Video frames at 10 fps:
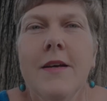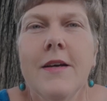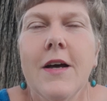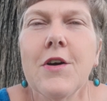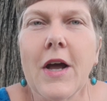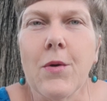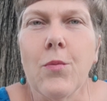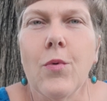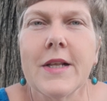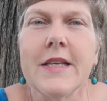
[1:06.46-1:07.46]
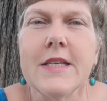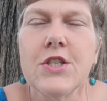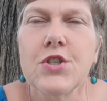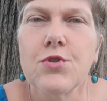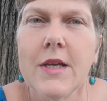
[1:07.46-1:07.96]
Okay, what
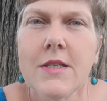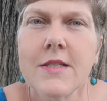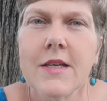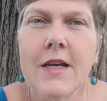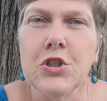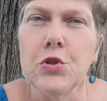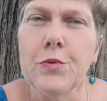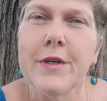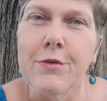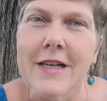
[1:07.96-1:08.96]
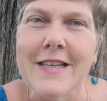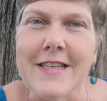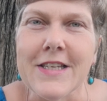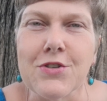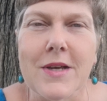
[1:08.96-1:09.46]
is trays and do we really
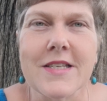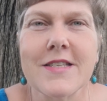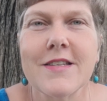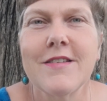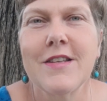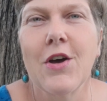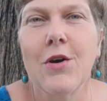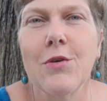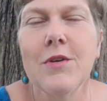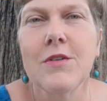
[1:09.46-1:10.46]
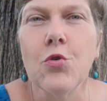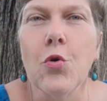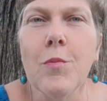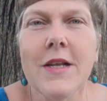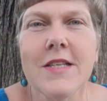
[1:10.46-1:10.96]
need trays? Now,
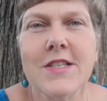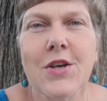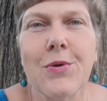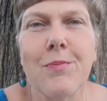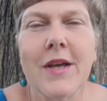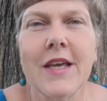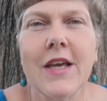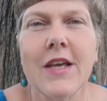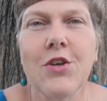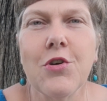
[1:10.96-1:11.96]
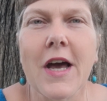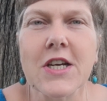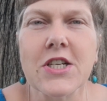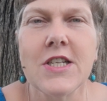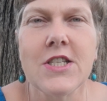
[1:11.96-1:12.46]
normally in soap making, you
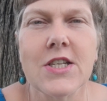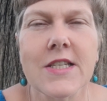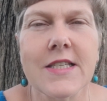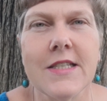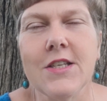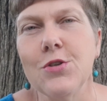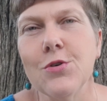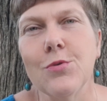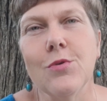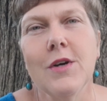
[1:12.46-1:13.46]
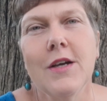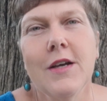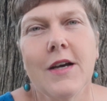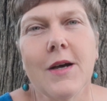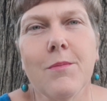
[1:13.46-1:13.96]
actually just need your
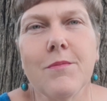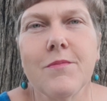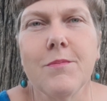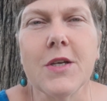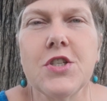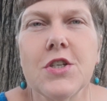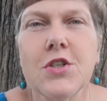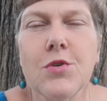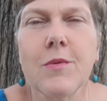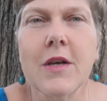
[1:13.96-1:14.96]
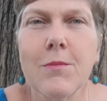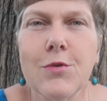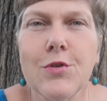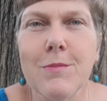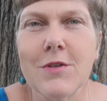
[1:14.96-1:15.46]
mixture to come
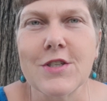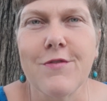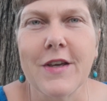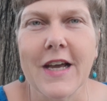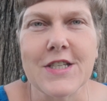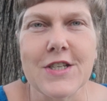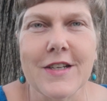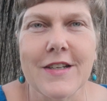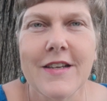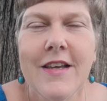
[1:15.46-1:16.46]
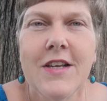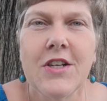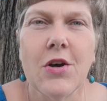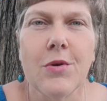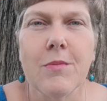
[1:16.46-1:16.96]
to emulsification.
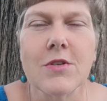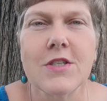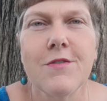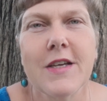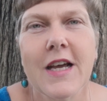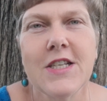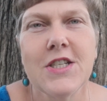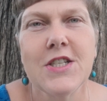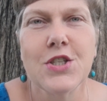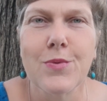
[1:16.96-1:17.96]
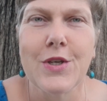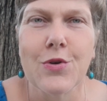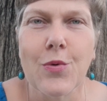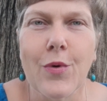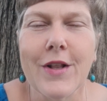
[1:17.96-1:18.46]
Now, emulsification is when
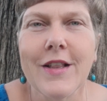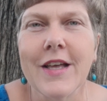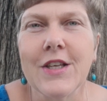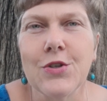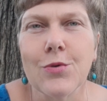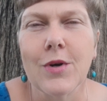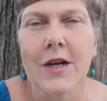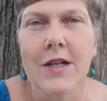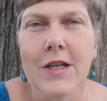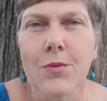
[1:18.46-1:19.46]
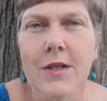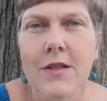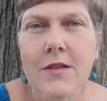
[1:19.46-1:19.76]
your oil and your liquid